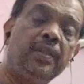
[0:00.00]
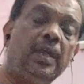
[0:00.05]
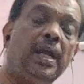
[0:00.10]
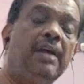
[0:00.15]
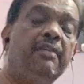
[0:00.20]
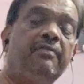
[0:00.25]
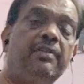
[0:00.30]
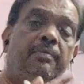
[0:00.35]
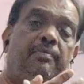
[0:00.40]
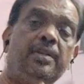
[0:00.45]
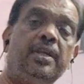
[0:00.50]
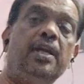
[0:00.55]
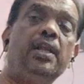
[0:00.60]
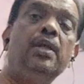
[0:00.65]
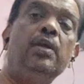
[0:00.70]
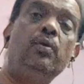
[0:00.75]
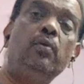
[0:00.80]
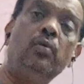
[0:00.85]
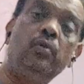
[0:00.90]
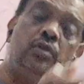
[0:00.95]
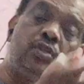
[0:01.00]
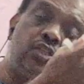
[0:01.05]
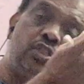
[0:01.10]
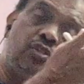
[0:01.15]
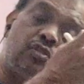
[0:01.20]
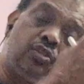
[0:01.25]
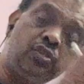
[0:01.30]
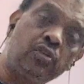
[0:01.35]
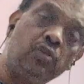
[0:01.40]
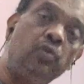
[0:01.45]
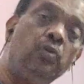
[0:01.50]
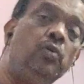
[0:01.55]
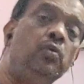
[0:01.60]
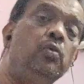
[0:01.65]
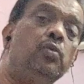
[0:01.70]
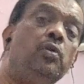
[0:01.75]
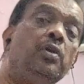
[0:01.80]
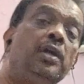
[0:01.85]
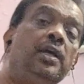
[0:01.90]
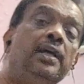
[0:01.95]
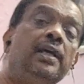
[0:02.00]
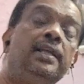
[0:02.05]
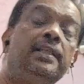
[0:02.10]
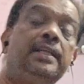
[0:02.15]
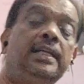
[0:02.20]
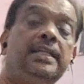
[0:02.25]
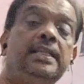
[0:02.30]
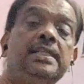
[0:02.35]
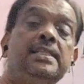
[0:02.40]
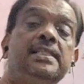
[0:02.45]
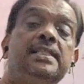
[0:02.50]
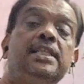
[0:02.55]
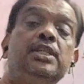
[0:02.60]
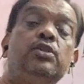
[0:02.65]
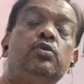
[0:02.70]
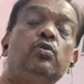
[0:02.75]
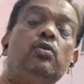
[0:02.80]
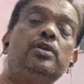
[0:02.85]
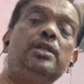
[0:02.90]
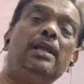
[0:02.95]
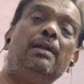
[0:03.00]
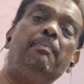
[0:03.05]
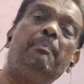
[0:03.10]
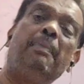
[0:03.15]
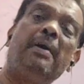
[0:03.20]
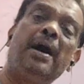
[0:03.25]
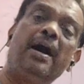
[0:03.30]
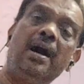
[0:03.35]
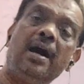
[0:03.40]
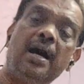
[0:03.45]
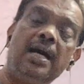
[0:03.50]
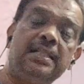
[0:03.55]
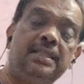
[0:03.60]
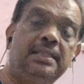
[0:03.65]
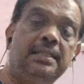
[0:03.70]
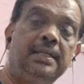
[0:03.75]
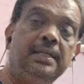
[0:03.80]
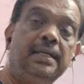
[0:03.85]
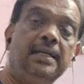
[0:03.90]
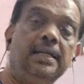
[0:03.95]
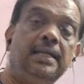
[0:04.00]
and from there he goes to school. That is the total path.